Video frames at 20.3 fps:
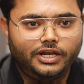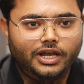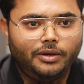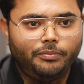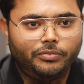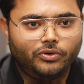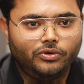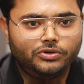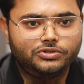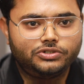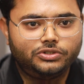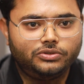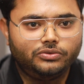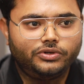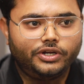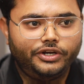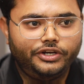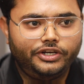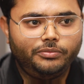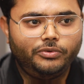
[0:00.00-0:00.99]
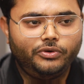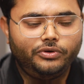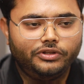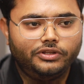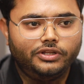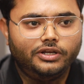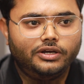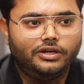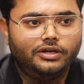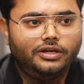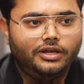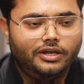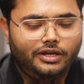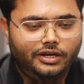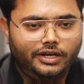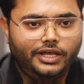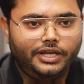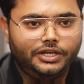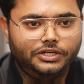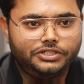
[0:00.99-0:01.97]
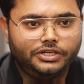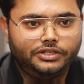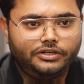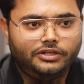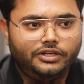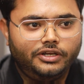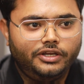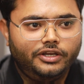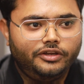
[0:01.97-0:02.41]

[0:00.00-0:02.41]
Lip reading: approach to contribute in the LangChain.